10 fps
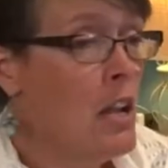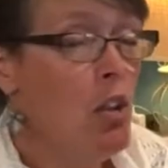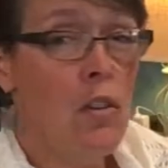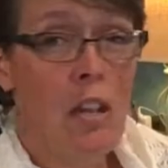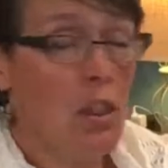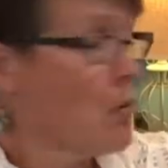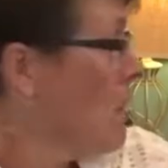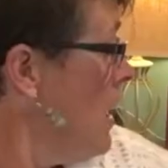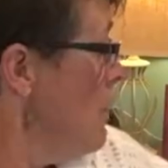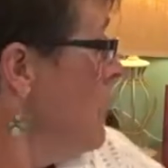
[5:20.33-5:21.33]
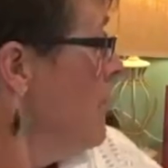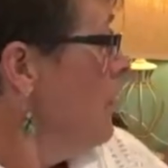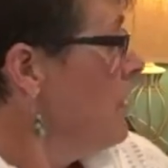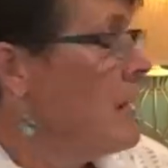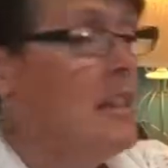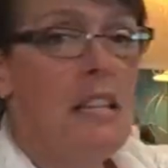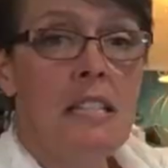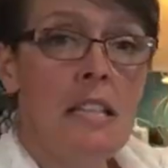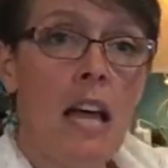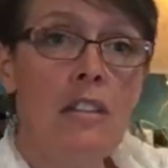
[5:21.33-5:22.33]
you can get the rub in this
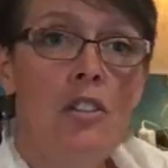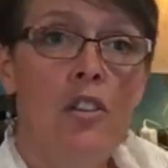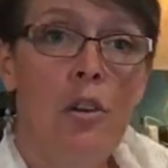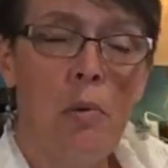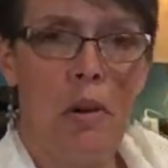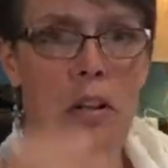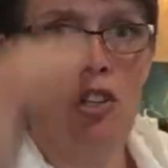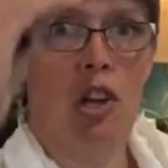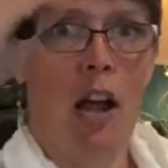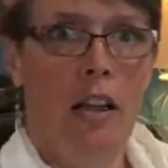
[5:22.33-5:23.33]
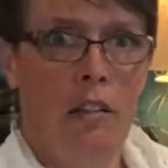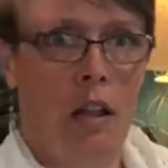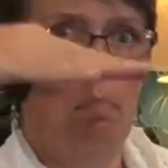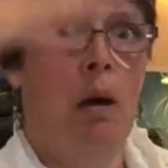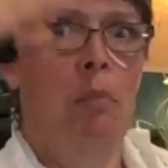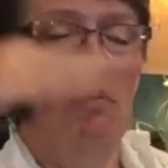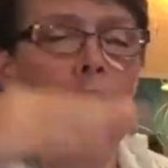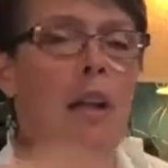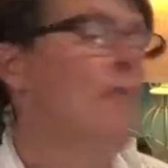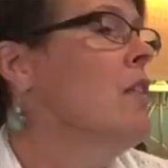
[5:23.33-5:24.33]
size tube or in a giant like pump
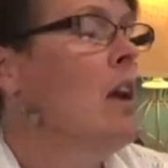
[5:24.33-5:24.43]
thing,